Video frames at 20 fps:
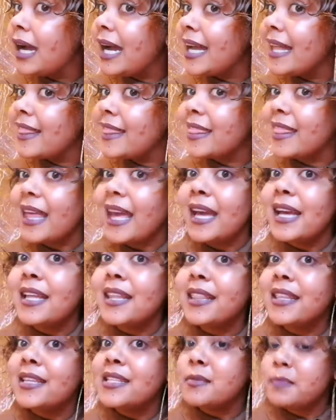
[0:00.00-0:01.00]
And that
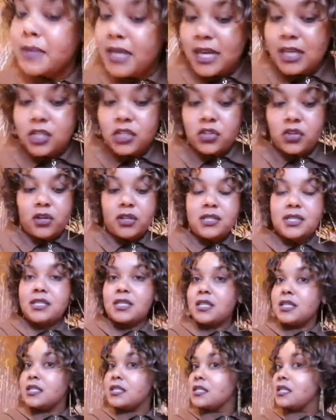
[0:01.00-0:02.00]
this brush
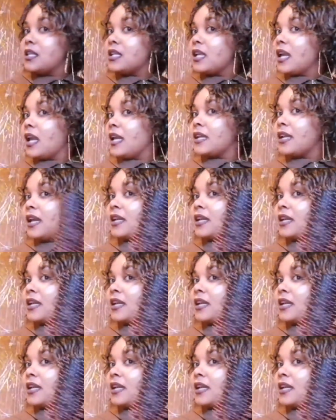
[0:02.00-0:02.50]
costs 60 rand